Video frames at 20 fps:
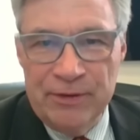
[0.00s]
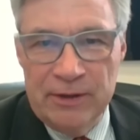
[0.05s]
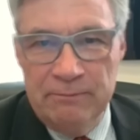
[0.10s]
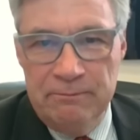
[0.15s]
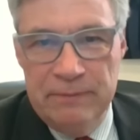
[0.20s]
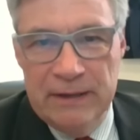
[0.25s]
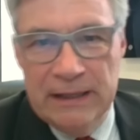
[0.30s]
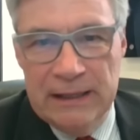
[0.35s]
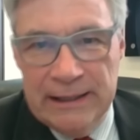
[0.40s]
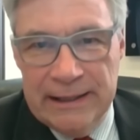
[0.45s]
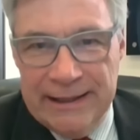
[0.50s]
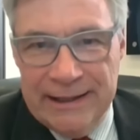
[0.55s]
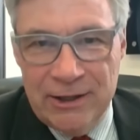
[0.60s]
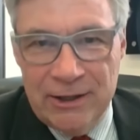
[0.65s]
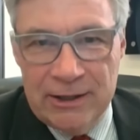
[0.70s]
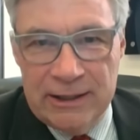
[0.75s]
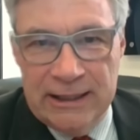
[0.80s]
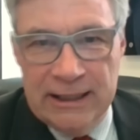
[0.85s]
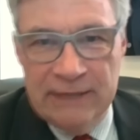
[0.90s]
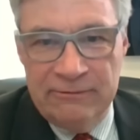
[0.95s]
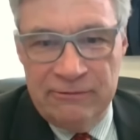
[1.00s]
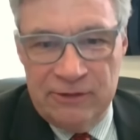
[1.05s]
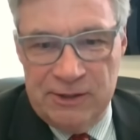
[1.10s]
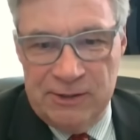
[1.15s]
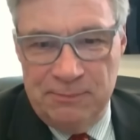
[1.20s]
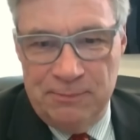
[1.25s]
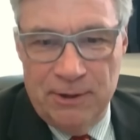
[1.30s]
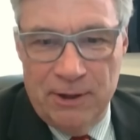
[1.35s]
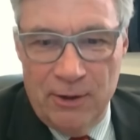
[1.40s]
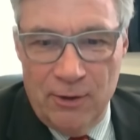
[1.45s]
the billionaire
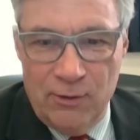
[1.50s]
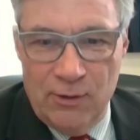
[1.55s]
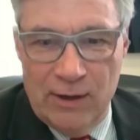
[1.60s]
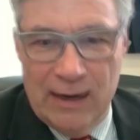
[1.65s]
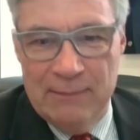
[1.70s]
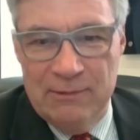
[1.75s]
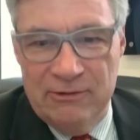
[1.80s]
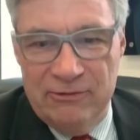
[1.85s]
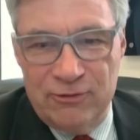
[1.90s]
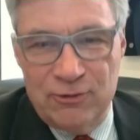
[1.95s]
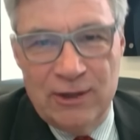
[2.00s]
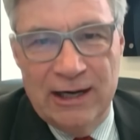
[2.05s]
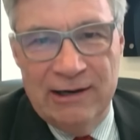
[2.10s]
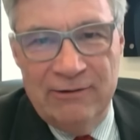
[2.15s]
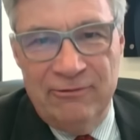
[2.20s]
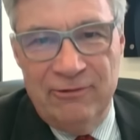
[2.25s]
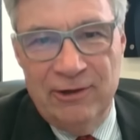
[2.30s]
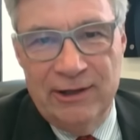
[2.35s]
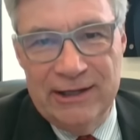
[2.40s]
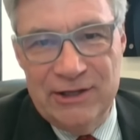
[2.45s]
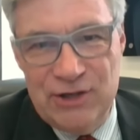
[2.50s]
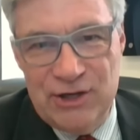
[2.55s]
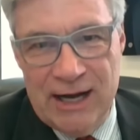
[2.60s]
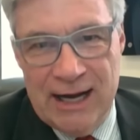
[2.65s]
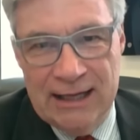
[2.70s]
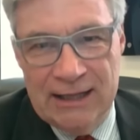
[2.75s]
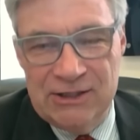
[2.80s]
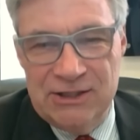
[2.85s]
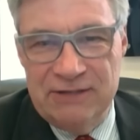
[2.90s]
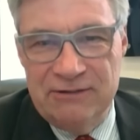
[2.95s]
gifts program of travel and
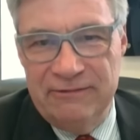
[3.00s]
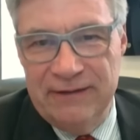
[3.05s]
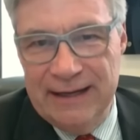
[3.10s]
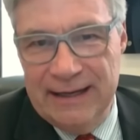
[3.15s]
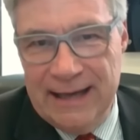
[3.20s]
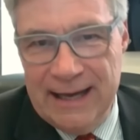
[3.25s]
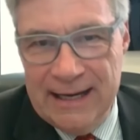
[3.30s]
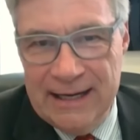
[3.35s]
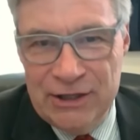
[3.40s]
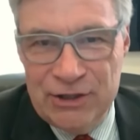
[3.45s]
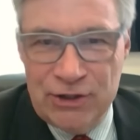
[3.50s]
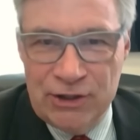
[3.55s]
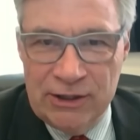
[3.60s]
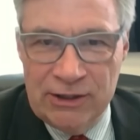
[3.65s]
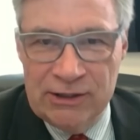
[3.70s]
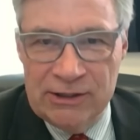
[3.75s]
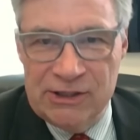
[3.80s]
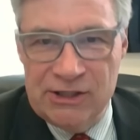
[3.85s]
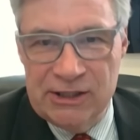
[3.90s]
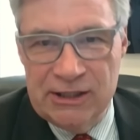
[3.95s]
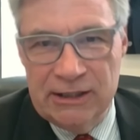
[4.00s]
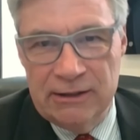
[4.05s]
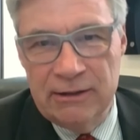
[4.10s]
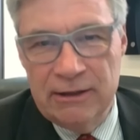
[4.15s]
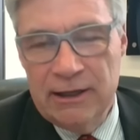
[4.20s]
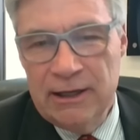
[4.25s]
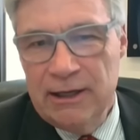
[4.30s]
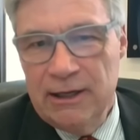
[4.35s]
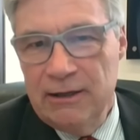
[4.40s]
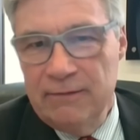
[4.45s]
jets and vacations
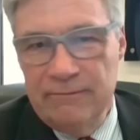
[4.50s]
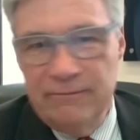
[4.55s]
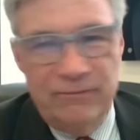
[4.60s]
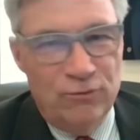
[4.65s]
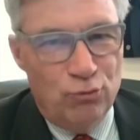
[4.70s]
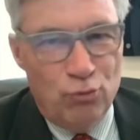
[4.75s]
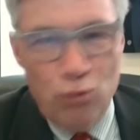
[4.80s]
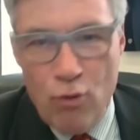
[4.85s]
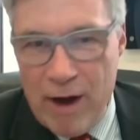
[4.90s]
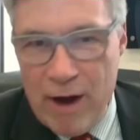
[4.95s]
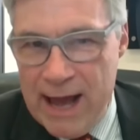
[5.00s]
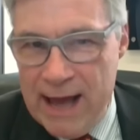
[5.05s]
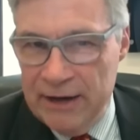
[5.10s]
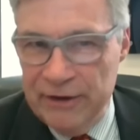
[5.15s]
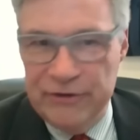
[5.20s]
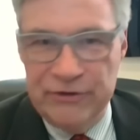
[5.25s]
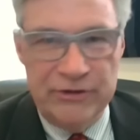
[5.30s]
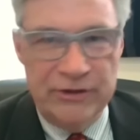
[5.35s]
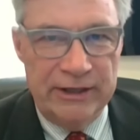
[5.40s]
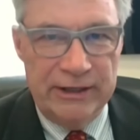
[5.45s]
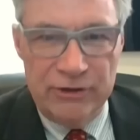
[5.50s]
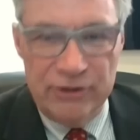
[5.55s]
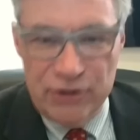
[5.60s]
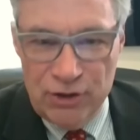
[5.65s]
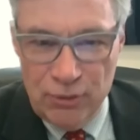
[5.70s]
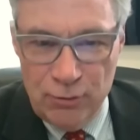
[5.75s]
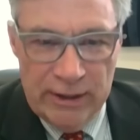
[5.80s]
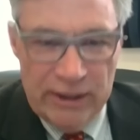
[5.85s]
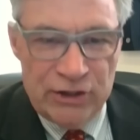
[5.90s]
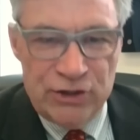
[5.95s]
and rent and
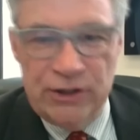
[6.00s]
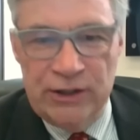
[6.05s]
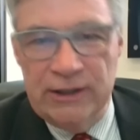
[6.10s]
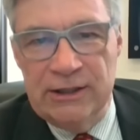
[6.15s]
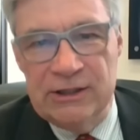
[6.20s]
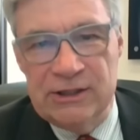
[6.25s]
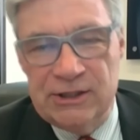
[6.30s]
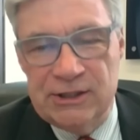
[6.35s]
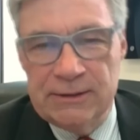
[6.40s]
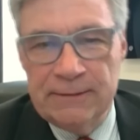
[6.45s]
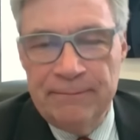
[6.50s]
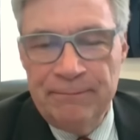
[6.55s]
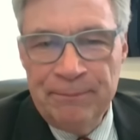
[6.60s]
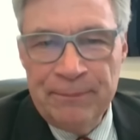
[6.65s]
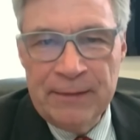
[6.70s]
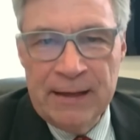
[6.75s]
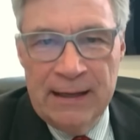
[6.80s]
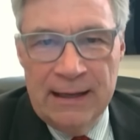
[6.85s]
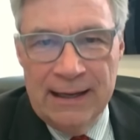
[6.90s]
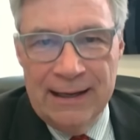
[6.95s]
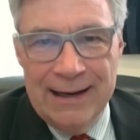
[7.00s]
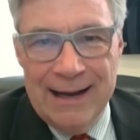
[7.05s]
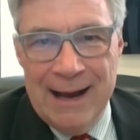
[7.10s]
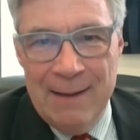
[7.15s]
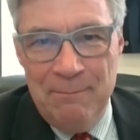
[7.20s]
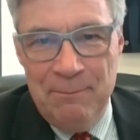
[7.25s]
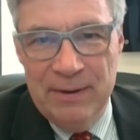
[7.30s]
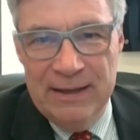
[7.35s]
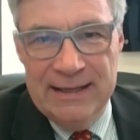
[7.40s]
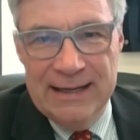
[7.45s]
tuitions, an
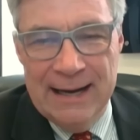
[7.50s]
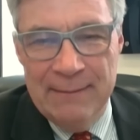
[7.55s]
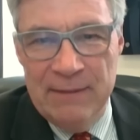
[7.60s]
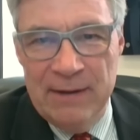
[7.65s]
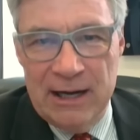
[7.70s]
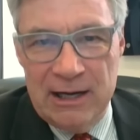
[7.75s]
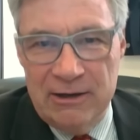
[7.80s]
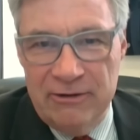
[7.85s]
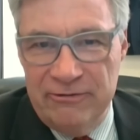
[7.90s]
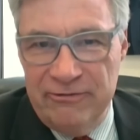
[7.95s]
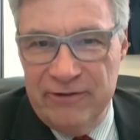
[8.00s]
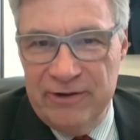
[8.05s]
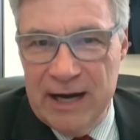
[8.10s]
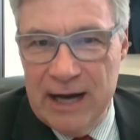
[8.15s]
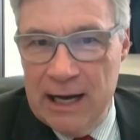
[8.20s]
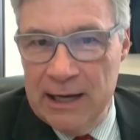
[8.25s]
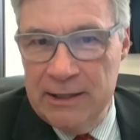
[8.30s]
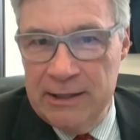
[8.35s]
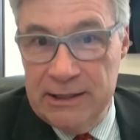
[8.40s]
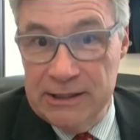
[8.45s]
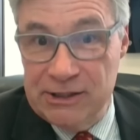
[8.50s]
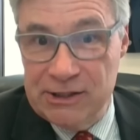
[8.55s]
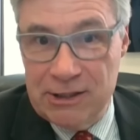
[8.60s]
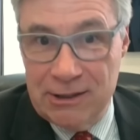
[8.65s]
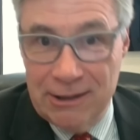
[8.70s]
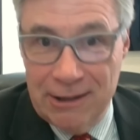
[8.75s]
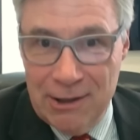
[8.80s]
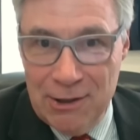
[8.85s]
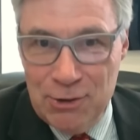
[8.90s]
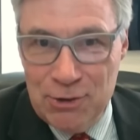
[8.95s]
epidemic of
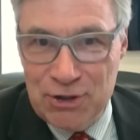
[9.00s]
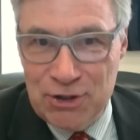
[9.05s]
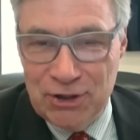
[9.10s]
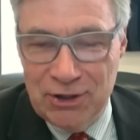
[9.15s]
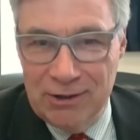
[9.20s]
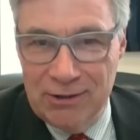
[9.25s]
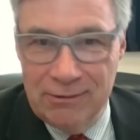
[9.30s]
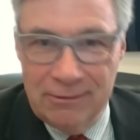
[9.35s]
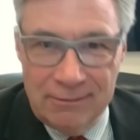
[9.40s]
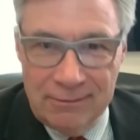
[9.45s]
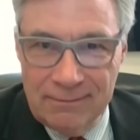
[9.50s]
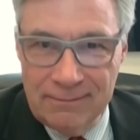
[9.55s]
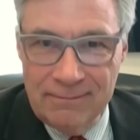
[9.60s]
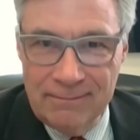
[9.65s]
non-disclosure